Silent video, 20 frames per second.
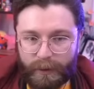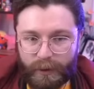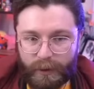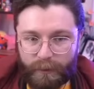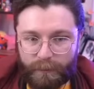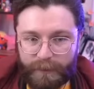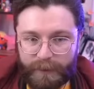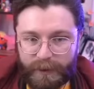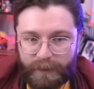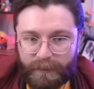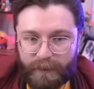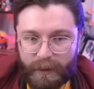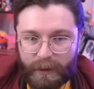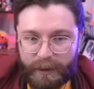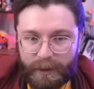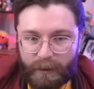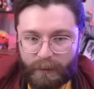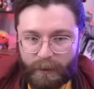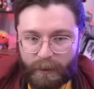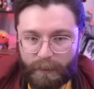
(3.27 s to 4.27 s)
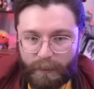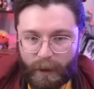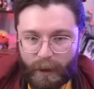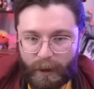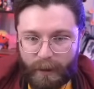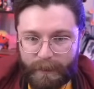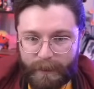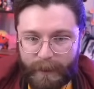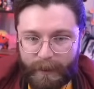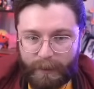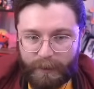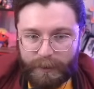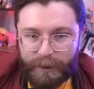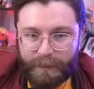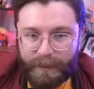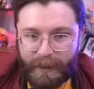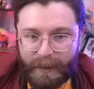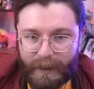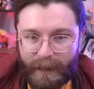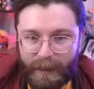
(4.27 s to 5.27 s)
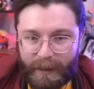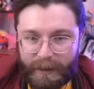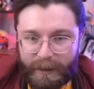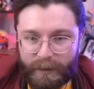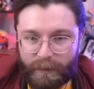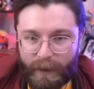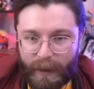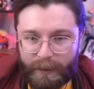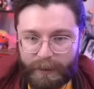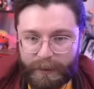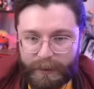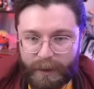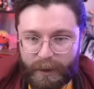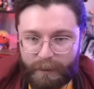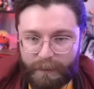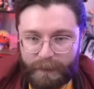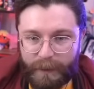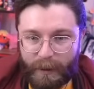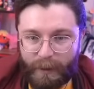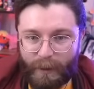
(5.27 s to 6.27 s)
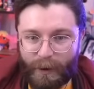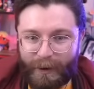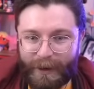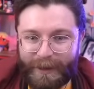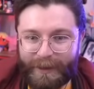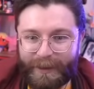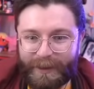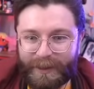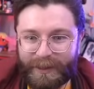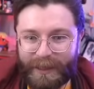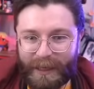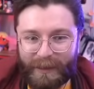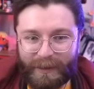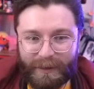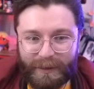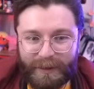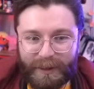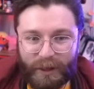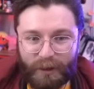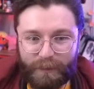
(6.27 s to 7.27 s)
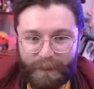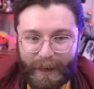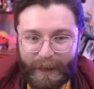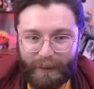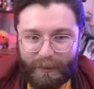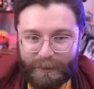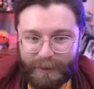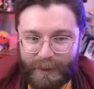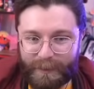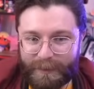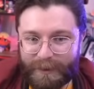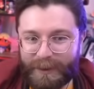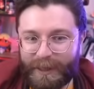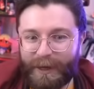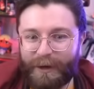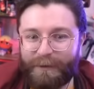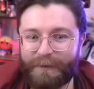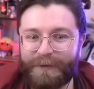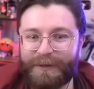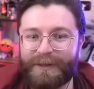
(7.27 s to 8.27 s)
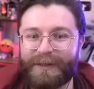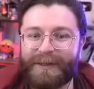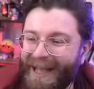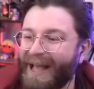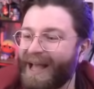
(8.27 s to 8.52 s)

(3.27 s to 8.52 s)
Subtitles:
surface of the exterior body panels, meaning any scratches that appear are in the stainless steel panels themselves.